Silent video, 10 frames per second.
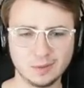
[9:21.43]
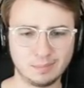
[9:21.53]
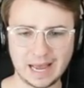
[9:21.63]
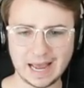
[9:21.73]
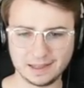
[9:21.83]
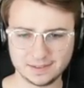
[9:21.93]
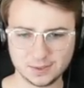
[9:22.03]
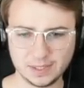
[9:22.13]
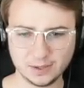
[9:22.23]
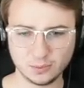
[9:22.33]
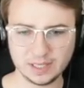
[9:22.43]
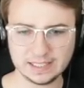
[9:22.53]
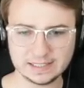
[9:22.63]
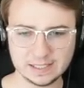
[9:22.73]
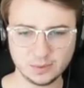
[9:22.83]
bath so we can really
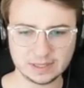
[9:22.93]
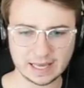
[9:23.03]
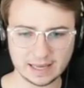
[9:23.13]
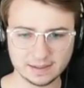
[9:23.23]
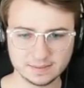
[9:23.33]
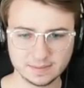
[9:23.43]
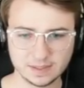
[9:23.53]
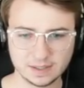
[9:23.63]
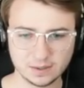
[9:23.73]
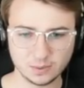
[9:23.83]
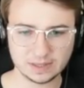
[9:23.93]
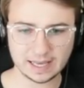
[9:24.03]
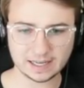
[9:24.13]
see what that what that